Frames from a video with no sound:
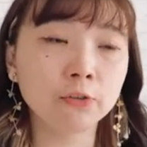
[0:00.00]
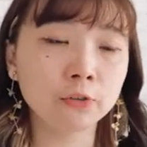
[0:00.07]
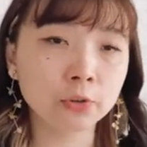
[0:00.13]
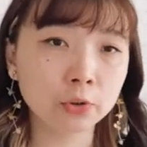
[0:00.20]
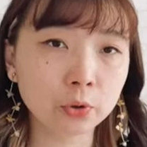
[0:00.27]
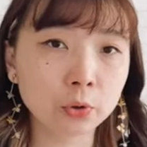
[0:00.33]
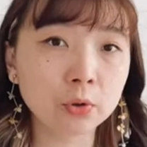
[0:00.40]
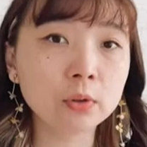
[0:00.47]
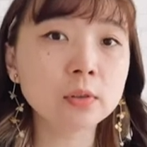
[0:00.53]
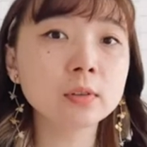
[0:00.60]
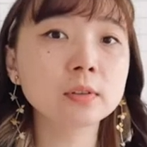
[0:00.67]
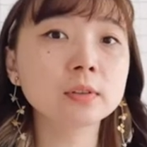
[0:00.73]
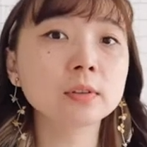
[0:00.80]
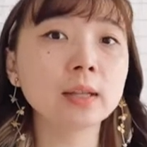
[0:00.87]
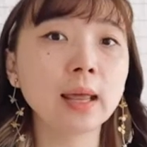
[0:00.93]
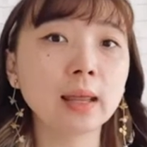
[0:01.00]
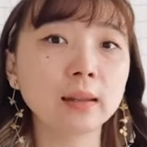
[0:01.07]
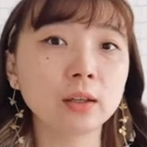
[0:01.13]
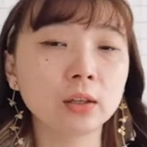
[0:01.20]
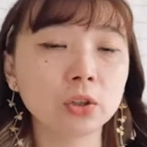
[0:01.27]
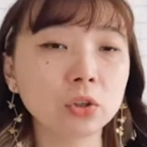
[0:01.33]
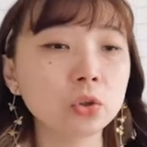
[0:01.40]
tools that
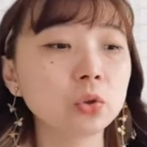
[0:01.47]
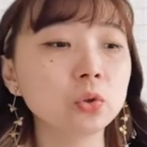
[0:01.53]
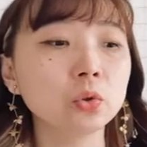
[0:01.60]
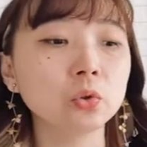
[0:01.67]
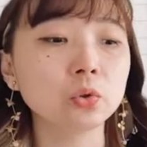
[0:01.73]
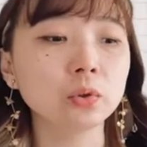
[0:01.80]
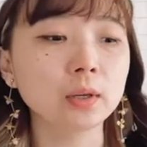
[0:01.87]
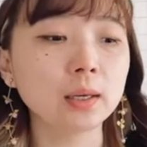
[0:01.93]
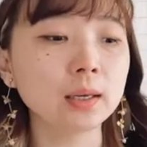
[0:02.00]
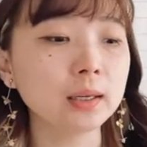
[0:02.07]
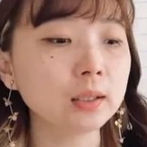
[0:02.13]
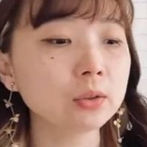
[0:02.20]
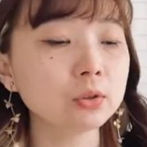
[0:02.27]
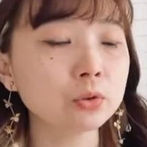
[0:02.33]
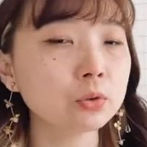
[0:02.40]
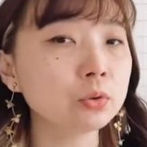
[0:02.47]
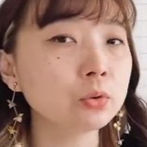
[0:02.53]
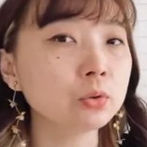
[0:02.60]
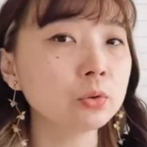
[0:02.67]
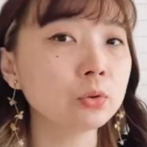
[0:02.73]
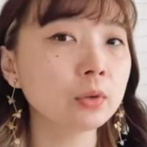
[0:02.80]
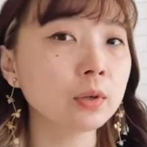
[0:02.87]
you need
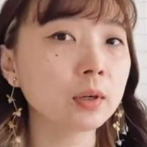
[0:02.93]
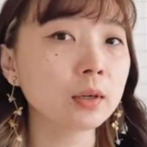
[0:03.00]
to